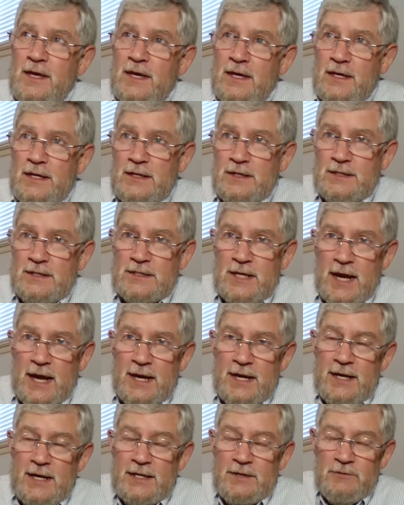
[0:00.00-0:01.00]
And
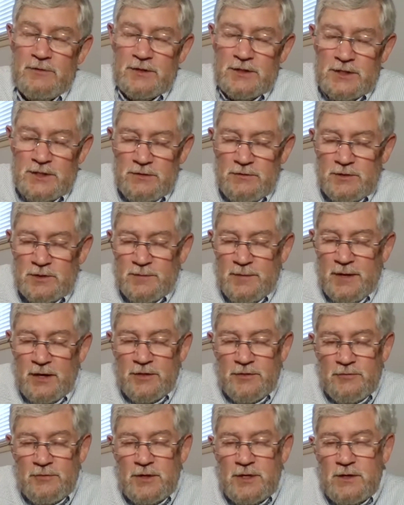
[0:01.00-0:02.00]
sadly, when she was
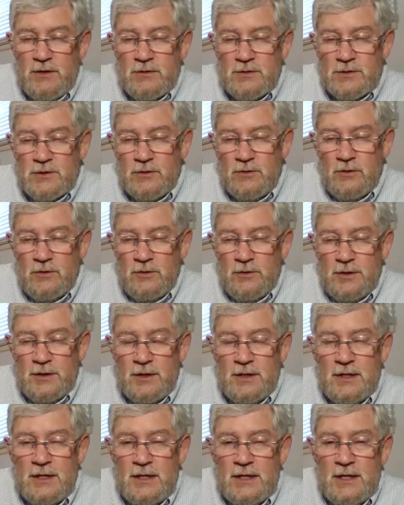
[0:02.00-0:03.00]
about 3 years old,
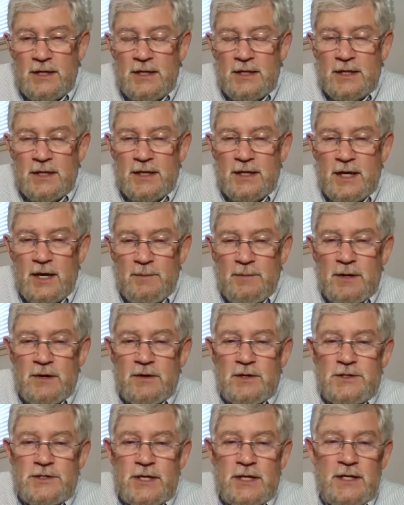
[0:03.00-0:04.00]
that
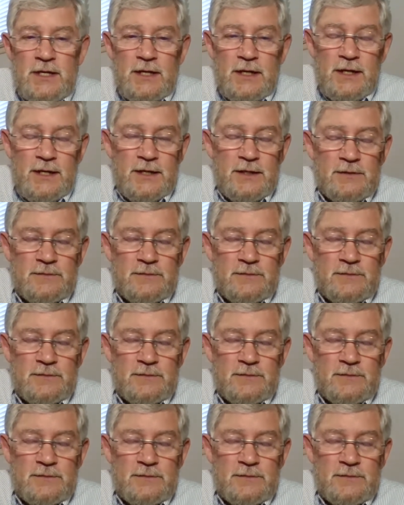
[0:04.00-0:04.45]
marriage ended